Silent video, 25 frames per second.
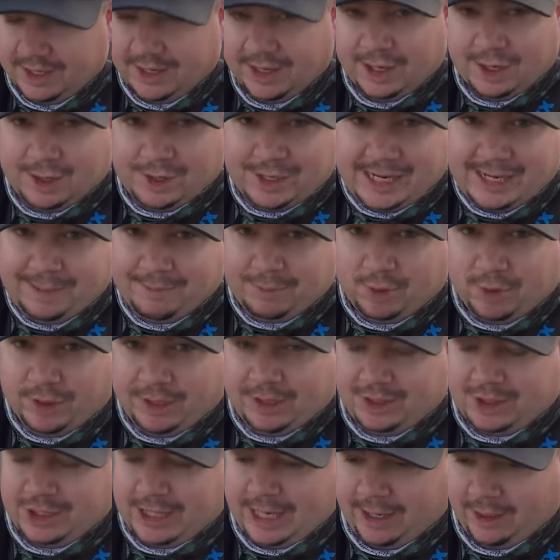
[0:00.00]
near Deep
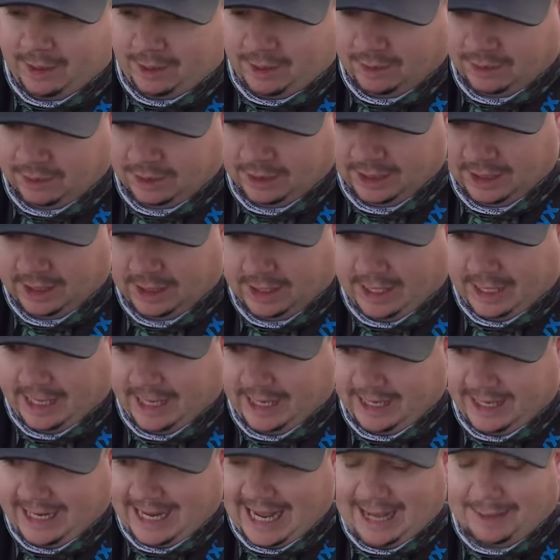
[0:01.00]
Creek Channel,
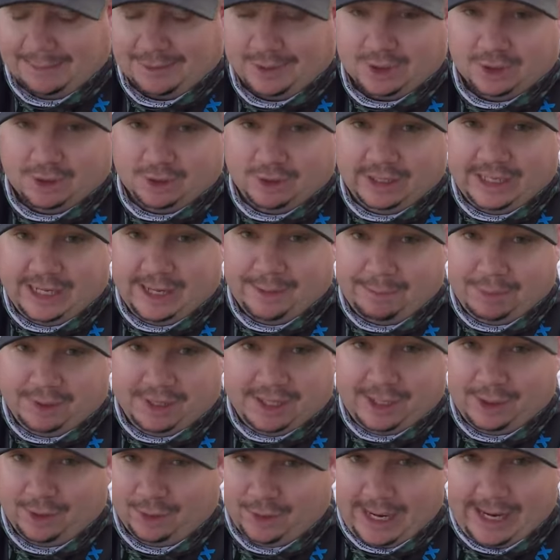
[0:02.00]
and he absolutely
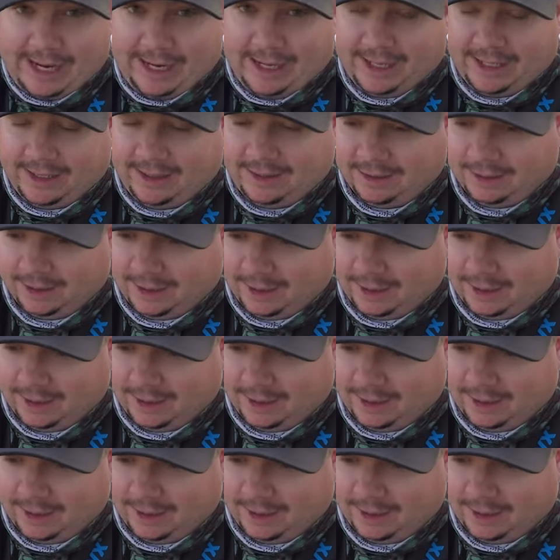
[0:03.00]
obliterated